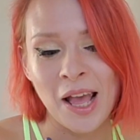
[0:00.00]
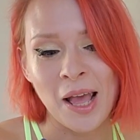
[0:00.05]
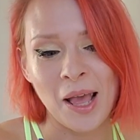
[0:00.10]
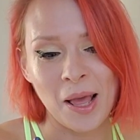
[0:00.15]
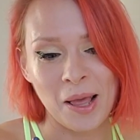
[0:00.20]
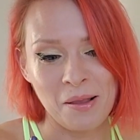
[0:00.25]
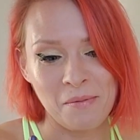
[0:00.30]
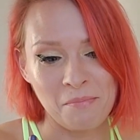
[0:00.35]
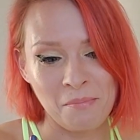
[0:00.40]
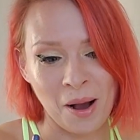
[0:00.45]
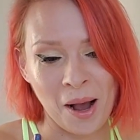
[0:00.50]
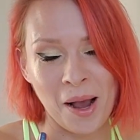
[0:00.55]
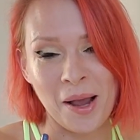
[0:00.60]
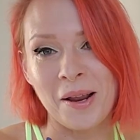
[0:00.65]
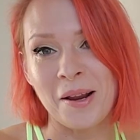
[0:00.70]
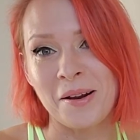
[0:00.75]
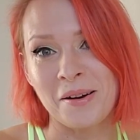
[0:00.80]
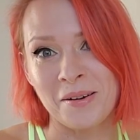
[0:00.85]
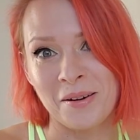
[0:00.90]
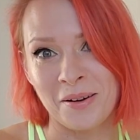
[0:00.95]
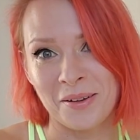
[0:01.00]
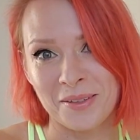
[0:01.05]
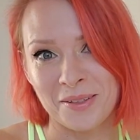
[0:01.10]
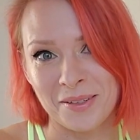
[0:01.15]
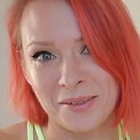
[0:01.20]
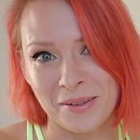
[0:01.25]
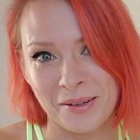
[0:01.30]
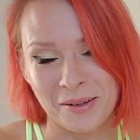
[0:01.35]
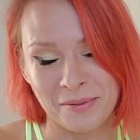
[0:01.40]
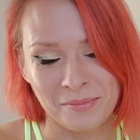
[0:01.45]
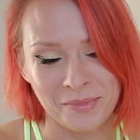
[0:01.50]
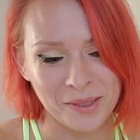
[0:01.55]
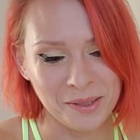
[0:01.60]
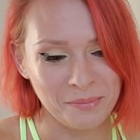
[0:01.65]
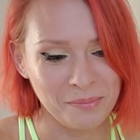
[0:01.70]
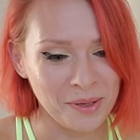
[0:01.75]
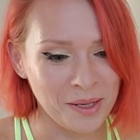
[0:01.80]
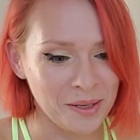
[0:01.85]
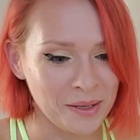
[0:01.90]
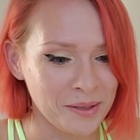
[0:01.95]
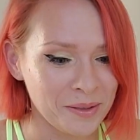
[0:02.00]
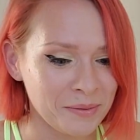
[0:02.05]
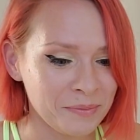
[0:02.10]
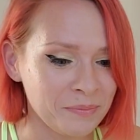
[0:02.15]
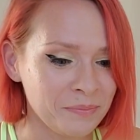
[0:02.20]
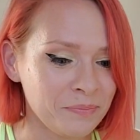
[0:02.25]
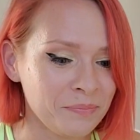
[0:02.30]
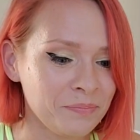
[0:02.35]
in my not so humble opinion.